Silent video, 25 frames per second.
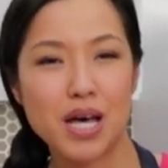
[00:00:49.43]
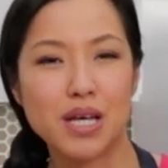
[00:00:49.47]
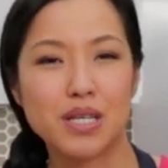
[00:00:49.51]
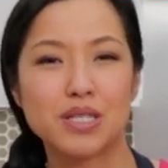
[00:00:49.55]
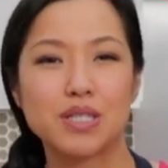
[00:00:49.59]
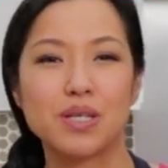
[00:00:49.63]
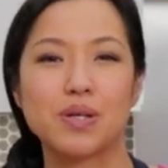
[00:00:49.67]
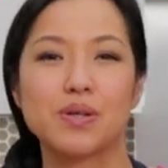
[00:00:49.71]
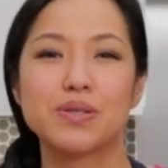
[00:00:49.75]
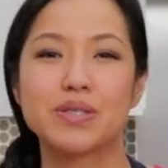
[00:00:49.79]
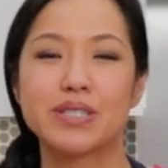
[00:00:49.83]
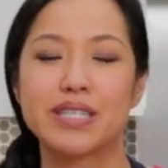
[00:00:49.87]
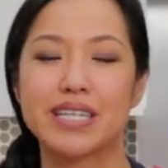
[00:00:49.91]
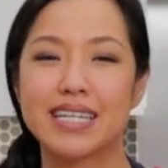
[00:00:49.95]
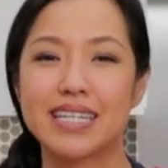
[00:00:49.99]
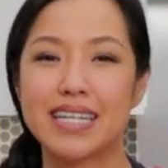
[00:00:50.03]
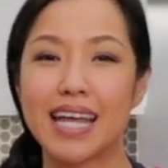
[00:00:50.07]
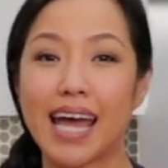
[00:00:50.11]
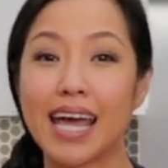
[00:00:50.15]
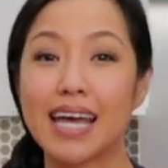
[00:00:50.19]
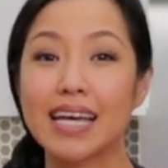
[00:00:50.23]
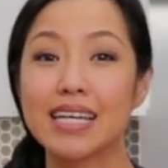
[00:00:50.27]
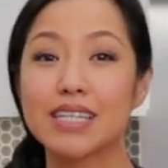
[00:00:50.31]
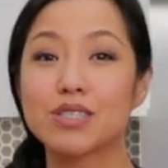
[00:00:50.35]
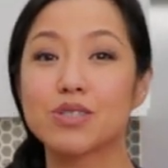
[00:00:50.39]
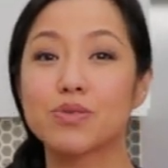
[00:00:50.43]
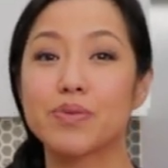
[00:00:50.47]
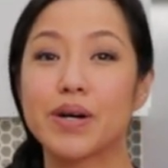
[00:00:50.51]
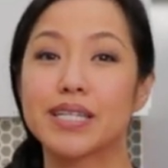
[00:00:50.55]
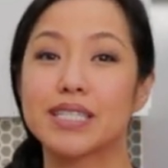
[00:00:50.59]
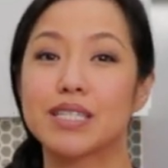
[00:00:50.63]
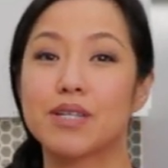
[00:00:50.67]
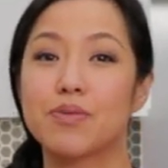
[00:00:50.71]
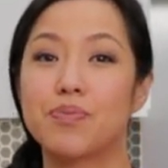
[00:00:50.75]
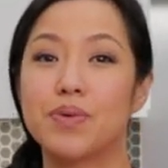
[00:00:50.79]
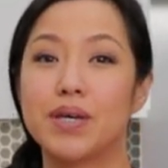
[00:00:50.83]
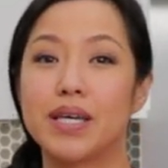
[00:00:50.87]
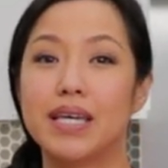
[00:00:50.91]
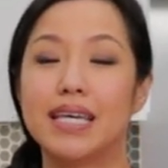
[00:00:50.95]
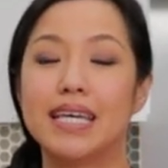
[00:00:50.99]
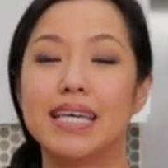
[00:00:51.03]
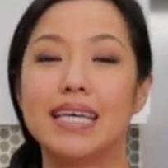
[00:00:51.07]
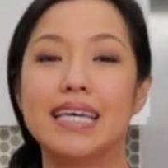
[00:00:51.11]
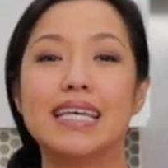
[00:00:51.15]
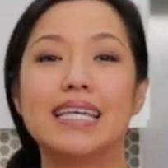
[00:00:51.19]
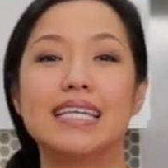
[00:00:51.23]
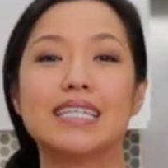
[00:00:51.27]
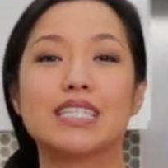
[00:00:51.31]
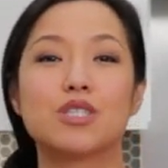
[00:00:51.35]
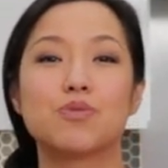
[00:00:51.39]
So today's recipe
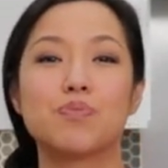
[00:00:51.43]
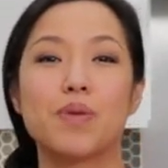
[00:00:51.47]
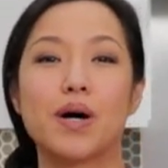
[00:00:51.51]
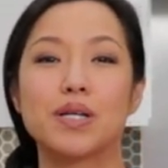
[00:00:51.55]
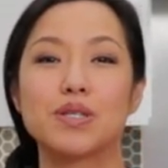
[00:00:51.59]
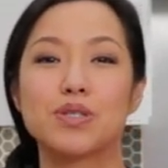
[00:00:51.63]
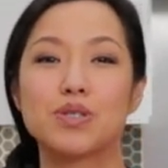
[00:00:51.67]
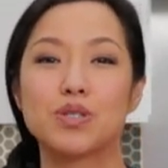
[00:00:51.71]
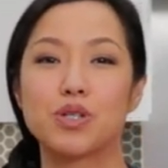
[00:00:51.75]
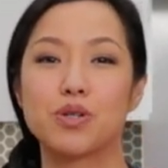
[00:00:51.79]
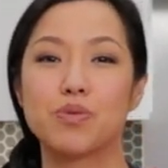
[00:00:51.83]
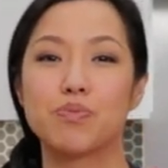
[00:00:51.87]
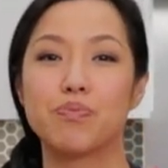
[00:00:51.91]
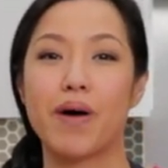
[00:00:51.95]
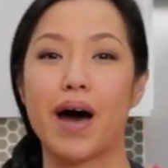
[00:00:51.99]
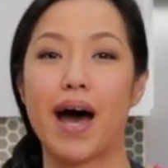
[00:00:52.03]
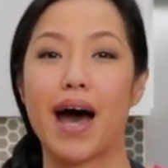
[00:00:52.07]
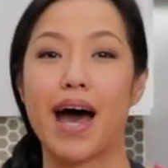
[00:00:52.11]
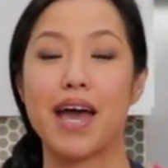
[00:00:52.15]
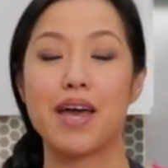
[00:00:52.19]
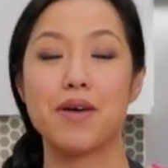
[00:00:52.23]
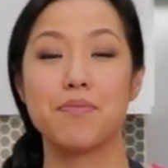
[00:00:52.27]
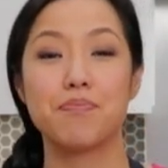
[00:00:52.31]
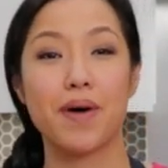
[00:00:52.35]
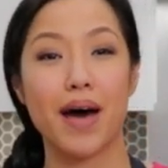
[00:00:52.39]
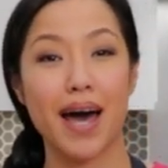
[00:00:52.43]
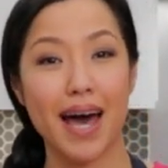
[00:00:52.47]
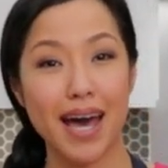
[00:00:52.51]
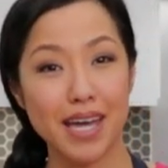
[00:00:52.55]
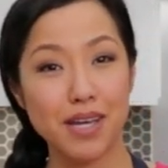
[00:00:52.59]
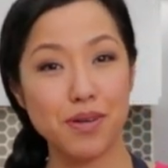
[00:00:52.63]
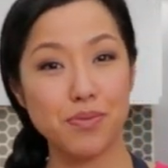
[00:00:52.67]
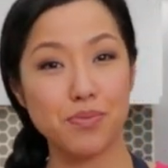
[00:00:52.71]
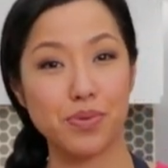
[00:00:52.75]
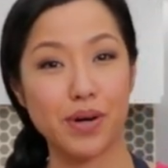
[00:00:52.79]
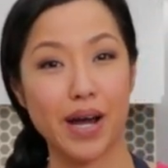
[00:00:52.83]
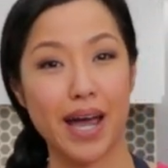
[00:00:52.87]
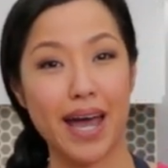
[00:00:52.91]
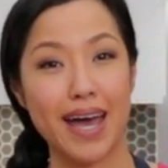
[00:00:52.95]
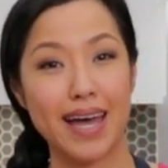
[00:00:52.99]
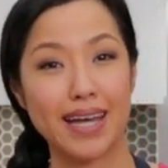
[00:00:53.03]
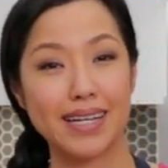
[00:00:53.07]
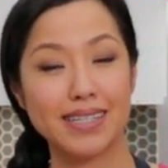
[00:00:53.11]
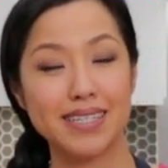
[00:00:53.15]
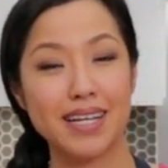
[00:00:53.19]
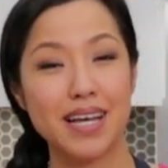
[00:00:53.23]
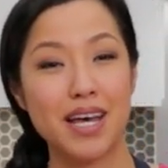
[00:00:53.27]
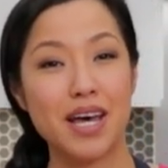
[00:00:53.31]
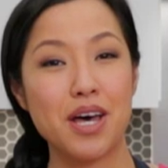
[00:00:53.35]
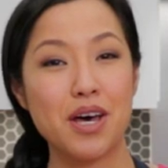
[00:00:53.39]
is sponsored by Pine
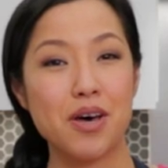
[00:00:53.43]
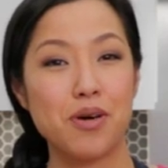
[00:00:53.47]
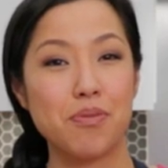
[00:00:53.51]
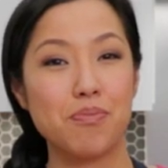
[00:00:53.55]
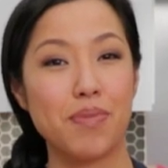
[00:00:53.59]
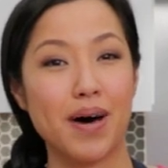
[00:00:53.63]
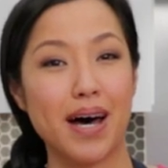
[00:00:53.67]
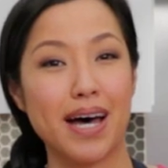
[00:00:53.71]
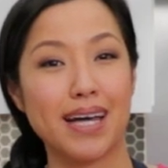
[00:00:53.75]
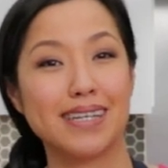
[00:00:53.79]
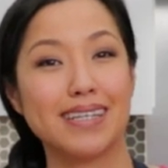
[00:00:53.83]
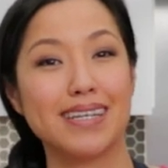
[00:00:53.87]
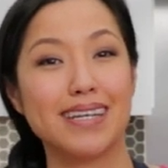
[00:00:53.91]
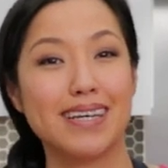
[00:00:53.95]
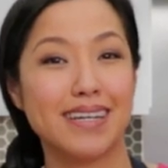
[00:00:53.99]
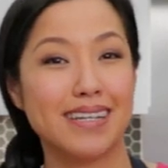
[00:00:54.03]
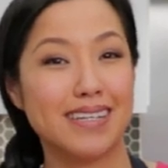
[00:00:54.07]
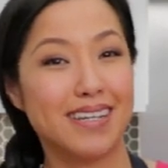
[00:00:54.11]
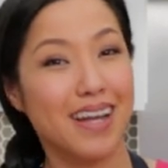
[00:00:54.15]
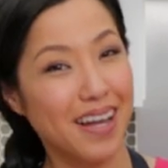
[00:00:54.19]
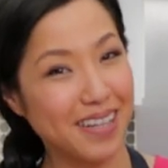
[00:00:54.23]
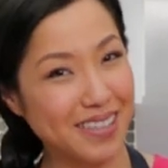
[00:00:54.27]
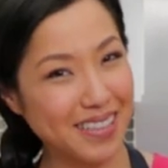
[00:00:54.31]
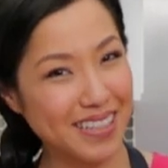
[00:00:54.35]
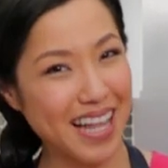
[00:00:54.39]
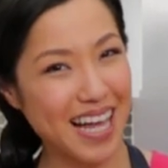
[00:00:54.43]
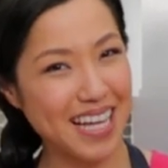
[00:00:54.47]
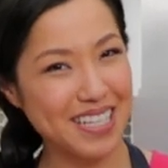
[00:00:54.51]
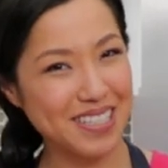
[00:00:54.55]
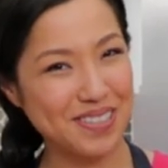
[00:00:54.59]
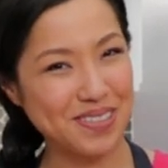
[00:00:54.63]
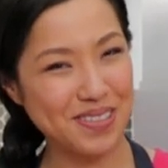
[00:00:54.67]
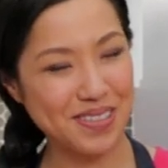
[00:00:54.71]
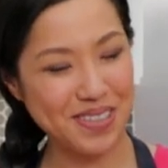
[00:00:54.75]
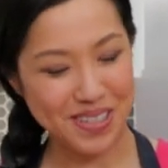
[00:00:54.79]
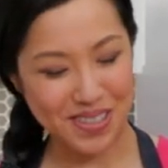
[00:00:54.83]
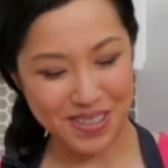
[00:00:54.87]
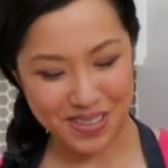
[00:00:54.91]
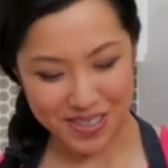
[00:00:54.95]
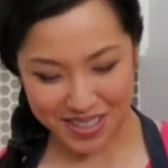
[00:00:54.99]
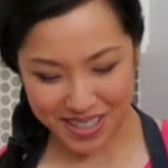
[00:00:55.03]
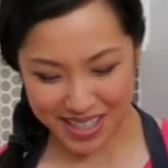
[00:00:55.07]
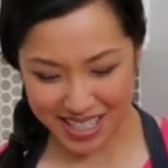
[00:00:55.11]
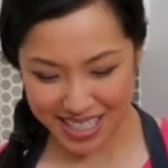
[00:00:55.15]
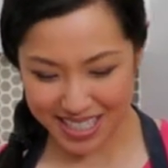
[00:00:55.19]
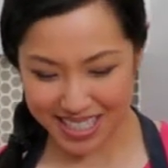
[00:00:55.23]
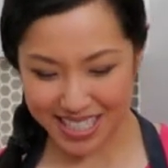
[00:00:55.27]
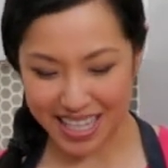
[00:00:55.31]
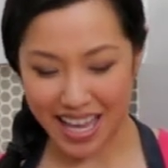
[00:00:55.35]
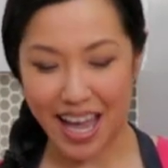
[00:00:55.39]
Bran, but not glass noodles.
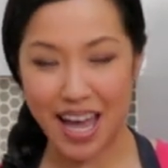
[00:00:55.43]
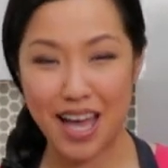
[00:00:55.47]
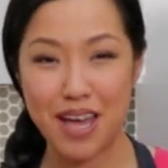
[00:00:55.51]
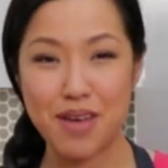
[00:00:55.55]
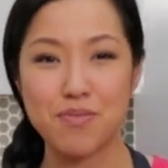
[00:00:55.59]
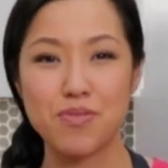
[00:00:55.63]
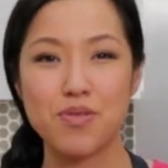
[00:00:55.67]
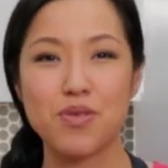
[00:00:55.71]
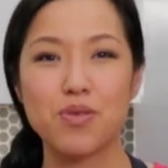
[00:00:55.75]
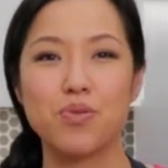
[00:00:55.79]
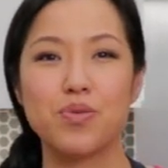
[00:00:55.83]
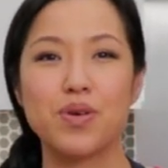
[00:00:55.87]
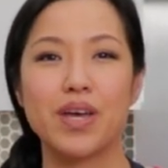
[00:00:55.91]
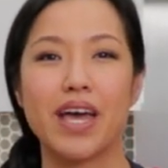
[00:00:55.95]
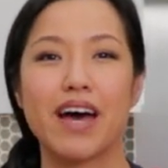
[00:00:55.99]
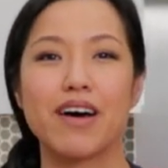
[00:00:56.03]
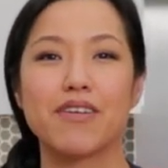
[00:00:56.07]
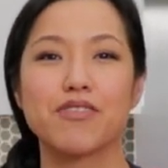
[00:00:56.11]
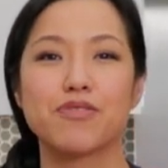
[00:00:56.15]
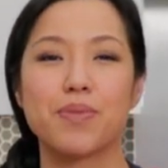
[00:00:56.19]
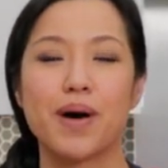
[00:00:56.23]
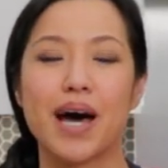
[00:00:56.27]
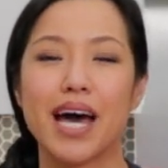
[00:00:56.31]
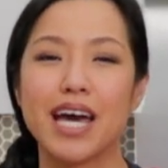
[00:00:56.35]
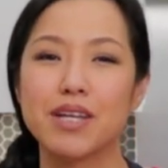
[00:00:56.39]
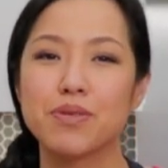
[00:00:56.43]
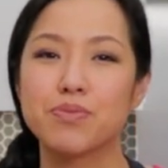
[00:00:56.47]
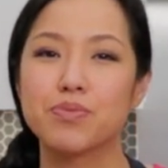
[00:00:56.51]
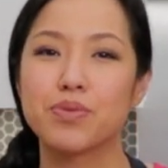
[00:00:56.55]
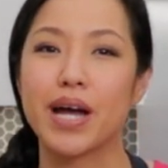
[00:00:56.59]
This time we have Pine